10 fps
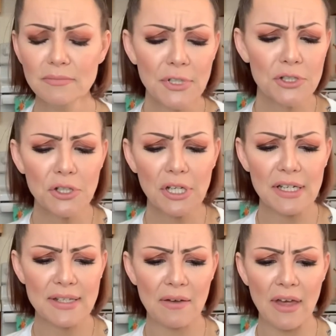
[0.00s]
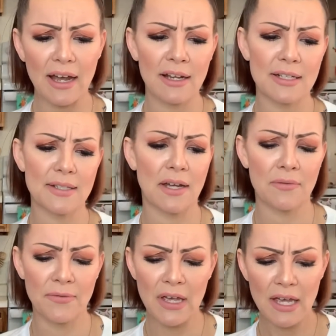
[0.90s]
be sure you guys have that kind of
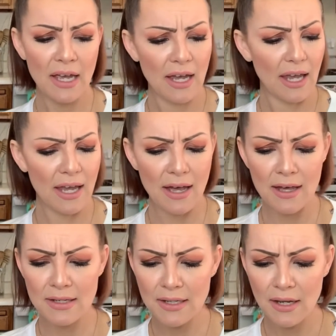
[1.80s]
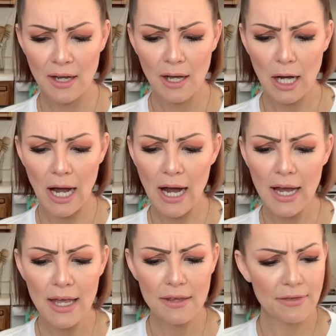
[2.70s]
stuff. And
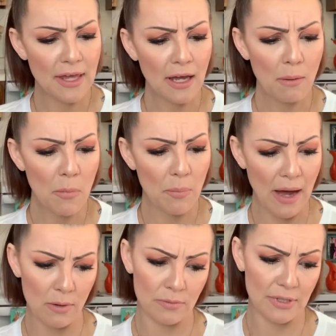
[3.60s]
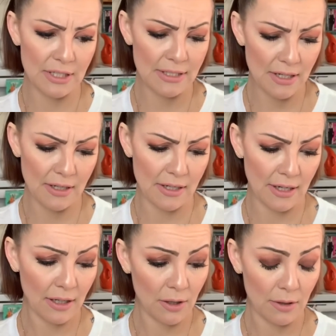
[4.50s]
I think I'm about done
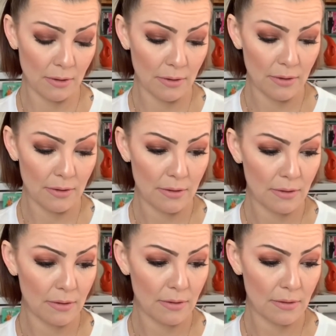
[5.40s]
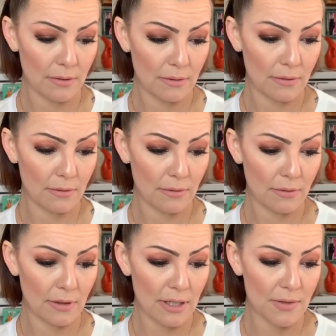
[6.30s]
here
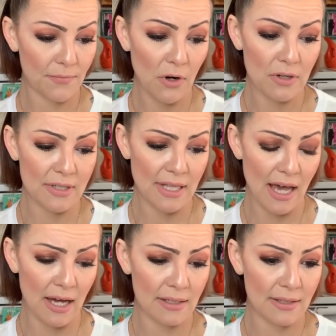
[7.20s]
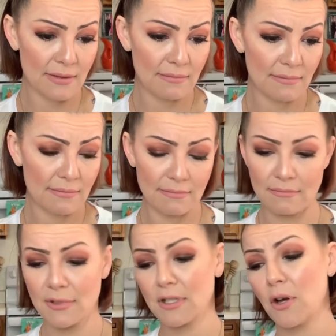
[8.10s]
as far as that.
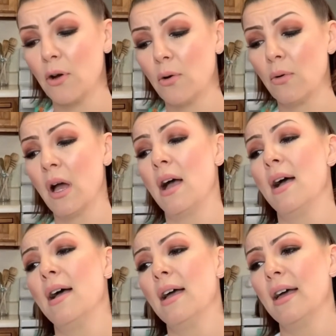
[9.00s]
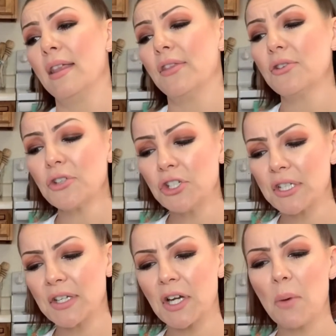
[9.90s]
So those are
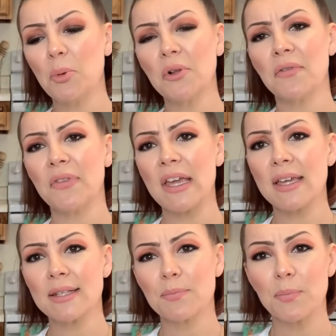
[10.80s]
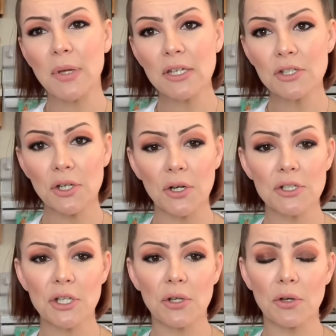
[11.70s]
just a couple of things. Be sure
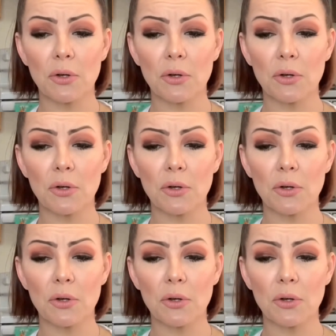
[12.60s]
to